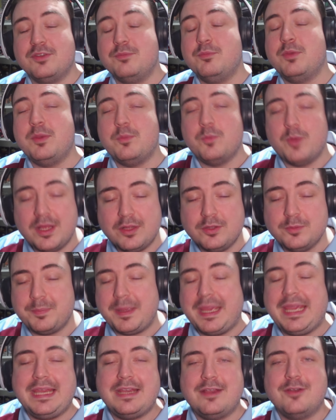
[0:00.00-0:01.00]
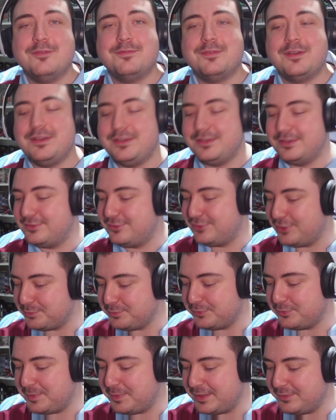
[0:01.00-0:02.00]
And we will be covering
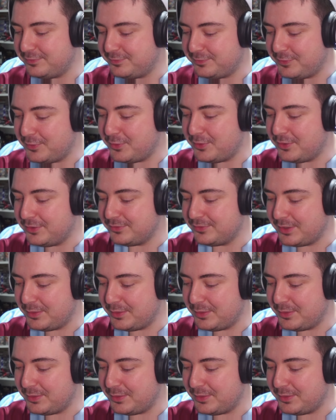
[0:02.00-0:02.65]
Top Spin four.